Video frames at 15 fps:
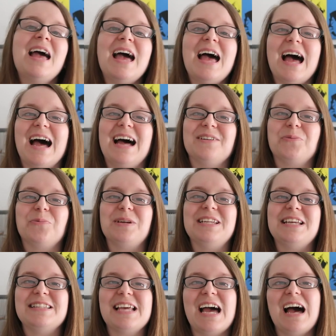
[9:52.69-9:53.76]
and we
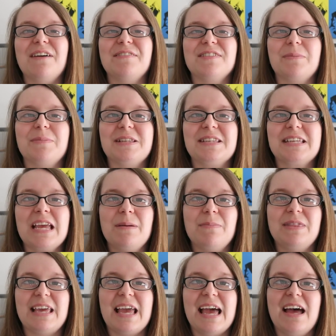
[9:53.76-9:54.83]
need to have something to keep
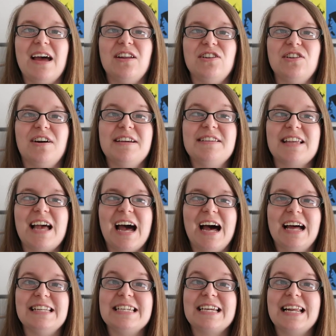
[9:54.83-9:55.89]
the air nice
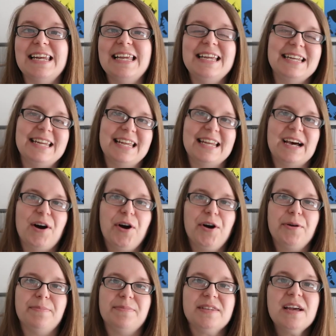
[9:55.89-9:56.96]
and clean in our
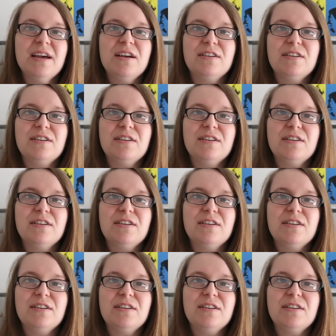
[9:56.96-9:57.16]
homes.